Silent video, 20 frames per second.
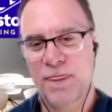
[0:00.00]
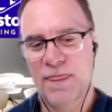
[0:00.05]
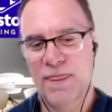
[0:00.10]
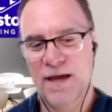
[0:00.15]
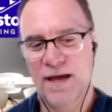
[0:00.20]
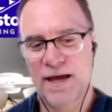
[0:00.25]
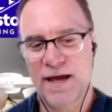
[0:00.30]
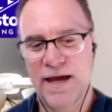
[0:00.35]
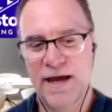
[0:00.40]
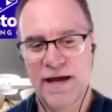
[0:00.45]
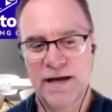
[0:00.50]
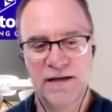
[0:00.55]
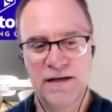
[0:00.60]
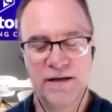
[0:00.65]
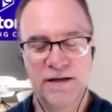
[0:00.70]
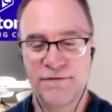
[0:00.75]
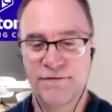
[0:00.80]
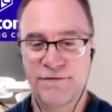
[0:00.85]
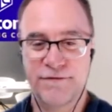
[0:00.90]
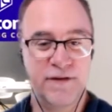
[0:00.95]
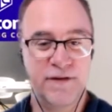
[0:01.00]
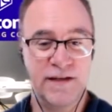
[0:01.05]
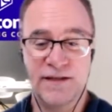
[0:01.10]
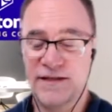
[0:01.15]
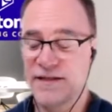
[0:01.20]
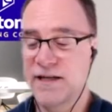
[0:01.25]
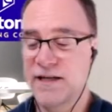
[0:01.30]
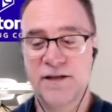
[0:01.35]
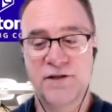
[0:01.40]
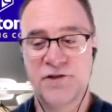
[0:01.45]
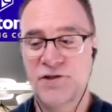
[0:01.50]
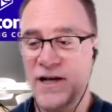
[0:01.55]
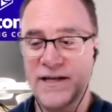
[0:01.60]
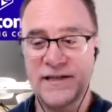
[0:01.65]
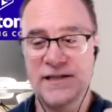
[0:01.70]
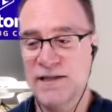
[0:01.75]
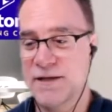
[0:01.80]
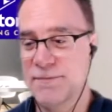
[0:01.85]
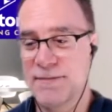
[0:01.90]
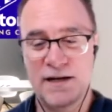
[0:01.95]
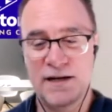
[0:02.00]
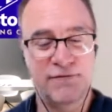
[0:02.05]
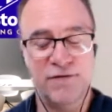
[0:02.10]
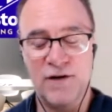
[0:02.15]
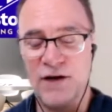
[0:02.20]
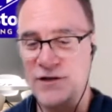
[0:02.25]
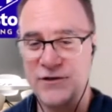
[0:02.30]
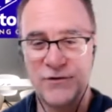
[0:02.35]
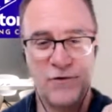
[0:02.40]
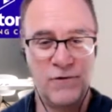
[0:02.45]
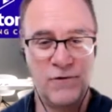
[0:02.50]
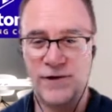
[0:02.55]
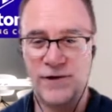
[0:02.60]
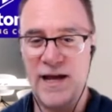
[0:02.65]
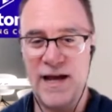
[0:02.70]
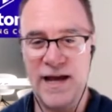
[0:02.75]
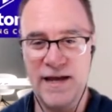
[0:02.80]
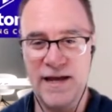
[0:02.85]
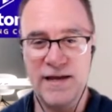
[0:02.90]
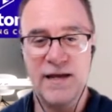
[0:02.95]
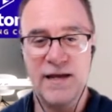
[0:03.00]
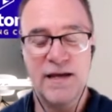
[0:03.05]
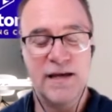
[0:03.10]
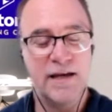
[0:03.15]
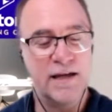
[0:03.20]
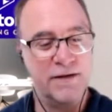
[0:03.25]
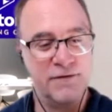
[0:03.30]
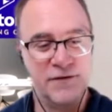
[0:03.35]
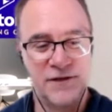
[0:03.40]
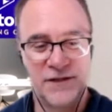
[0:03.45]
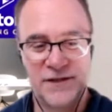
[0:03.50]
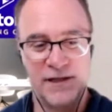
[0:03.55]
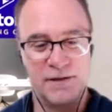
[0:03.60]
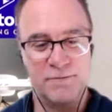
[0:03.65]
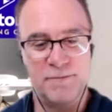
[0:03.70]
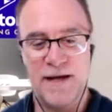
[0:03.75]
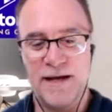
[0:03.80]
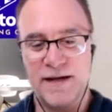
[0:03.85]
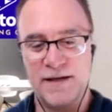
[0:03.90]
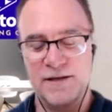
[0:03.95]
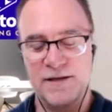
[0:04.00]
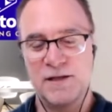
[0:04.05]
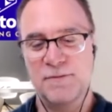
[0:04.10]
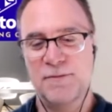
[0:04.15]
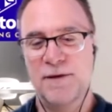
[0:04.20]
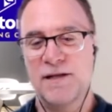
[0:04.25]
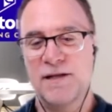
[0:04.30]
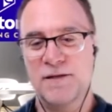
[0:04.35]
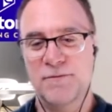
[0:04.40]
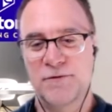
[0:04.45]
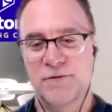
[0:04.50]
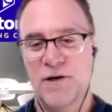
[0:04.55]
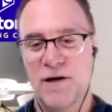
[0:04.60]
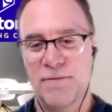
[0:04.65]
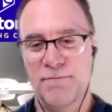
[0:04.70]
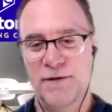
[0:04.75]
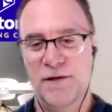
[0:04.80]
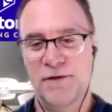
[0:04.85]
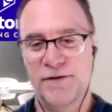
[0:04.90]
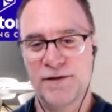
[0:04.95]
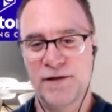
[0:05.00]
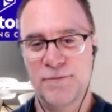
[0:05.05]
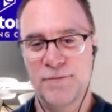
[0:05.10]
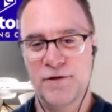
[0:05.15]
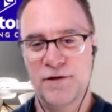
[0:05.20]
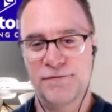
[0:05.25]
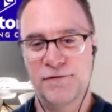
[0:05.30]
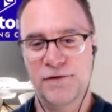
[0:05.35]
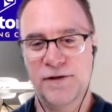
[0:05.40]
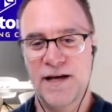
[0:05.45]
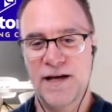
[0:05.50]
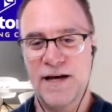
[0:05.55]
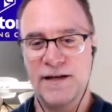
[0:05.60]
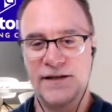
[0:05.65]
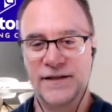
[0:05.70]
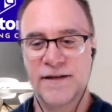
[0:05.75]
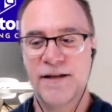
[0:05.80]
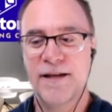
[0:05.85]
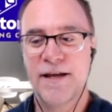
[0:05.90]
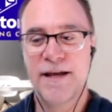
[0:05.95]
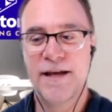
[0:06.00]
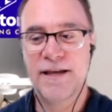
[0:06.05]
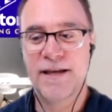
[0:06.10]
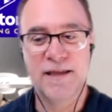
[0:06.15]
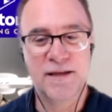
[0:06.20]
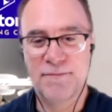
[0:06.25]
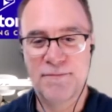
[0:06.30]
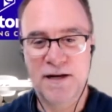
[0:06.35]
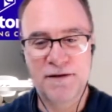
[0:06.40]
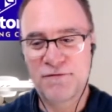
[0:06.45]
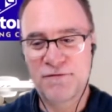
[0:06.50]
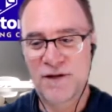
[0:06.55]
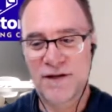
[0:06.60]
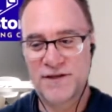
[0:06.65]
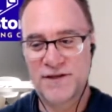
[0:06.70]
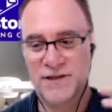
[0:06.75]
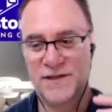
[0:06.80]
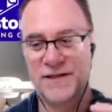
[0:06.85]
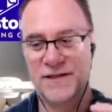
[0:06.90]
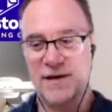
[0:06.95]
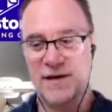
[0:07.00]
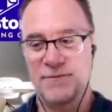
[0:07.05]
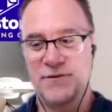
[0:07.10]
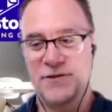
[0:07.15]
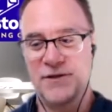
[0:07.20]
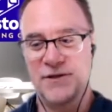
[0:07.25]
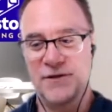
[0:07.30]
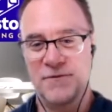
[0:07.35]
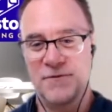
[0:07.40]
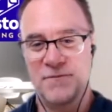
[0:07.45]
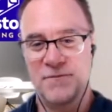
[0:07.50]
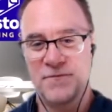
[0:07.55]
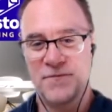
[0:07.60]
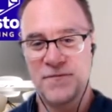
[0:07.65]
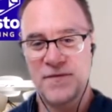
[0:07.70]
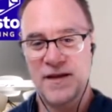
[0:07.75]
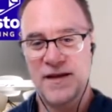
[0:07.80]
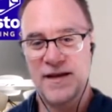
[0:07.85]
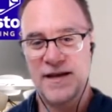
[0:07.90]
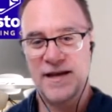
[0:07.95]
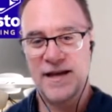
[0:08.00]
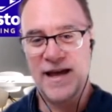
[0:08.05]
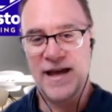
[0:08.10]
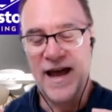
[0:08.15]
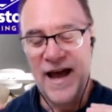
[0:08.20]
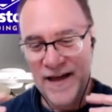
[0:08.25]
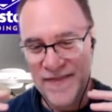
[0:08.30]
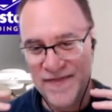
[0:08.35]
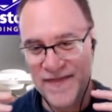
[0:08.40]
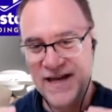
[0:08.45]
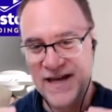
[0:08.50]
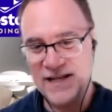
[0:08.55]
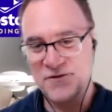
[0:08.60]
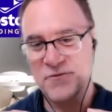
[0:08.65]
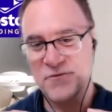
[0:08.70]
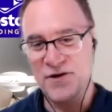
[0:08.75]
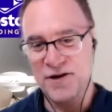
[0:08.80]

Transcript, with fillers: and if instead of chasing the butterflies all day if you sit back and you spend some time building a beautiful garden, the butterflies just come to you. Uh, and that's what I